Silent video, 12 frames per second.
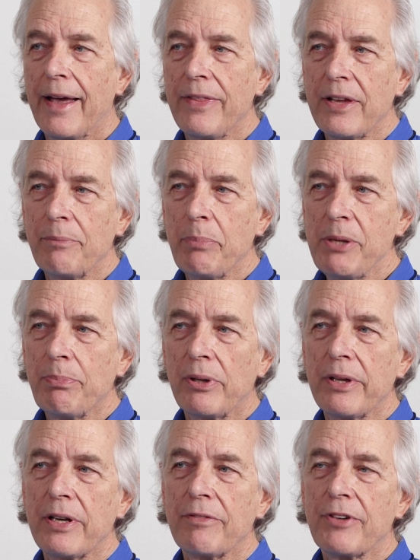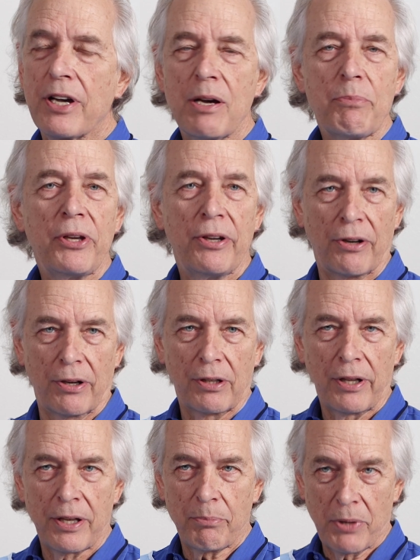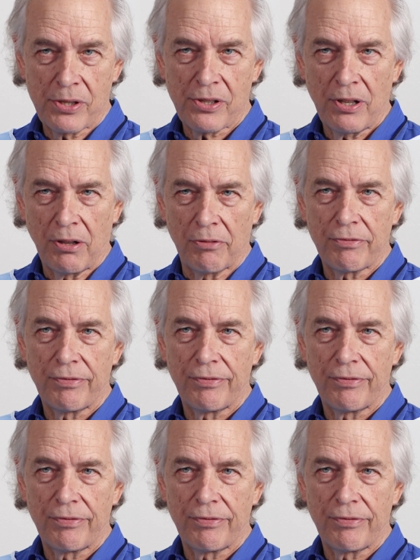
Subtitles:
And then people that have come here, like myself,